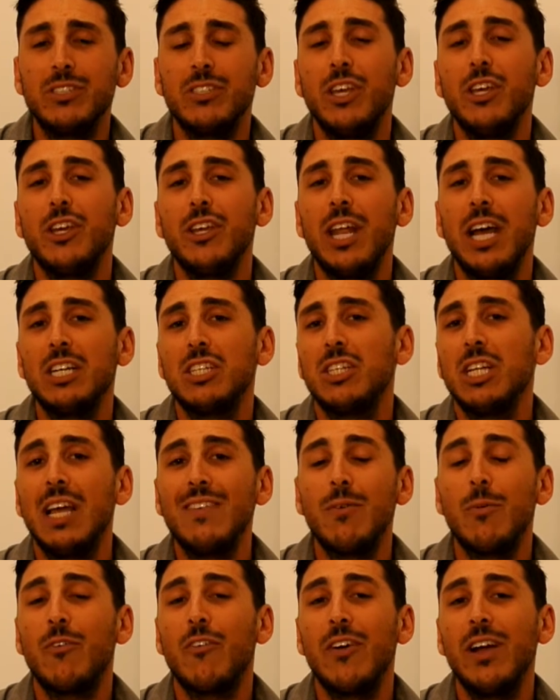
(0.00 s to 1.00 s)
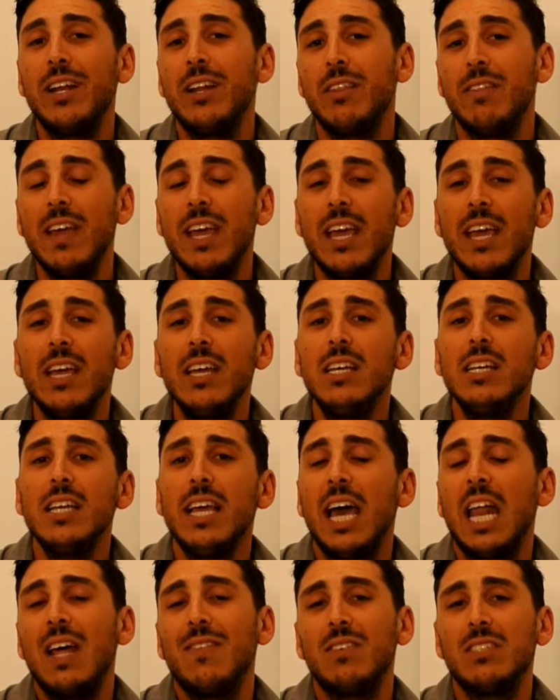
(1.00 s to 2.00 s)
so you can actually have a veranda there
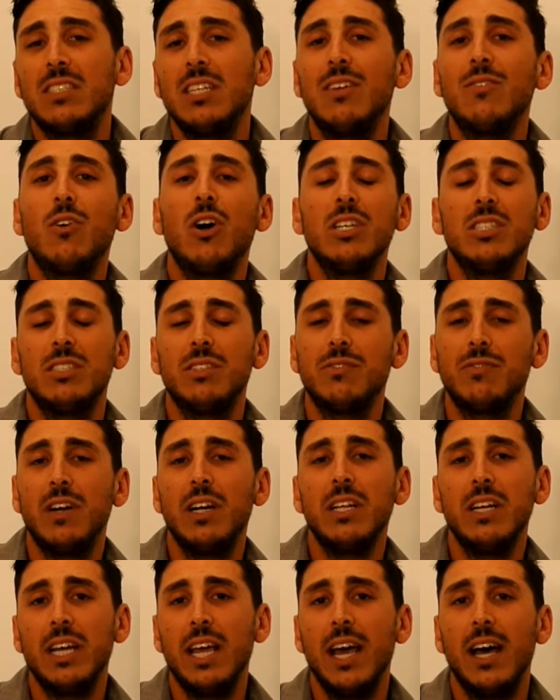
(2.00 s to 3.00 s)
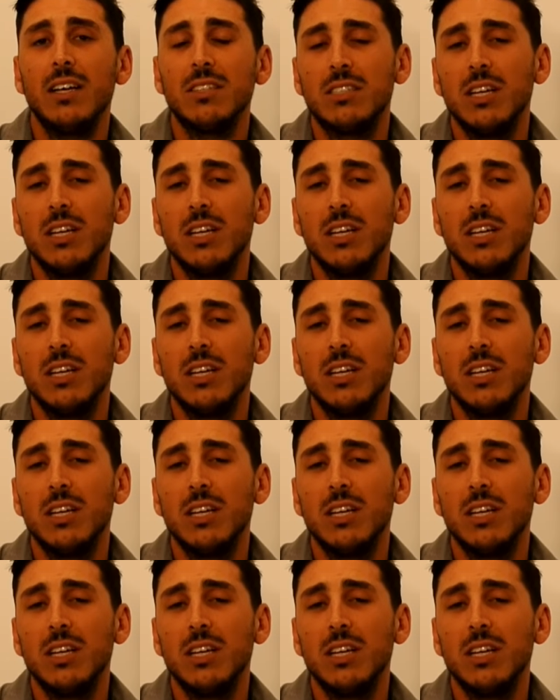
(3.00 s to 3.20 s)
and have the sunrise at the front of your house.